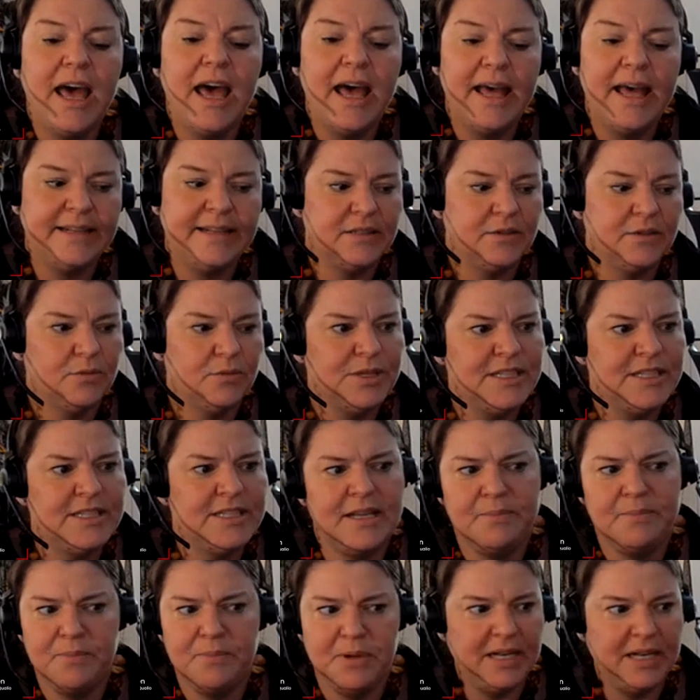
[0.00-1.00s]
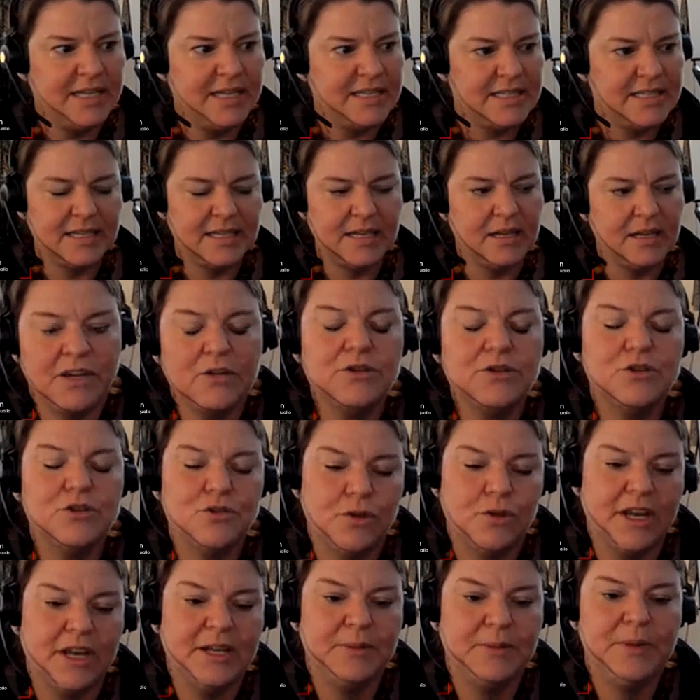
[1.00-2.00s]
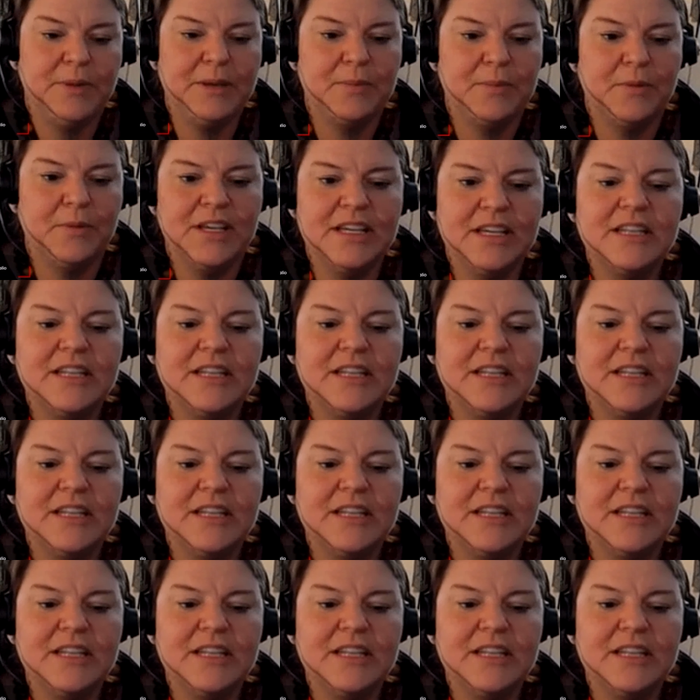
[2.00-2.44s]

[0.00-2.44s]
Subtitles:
And we said, but listen, when you train people,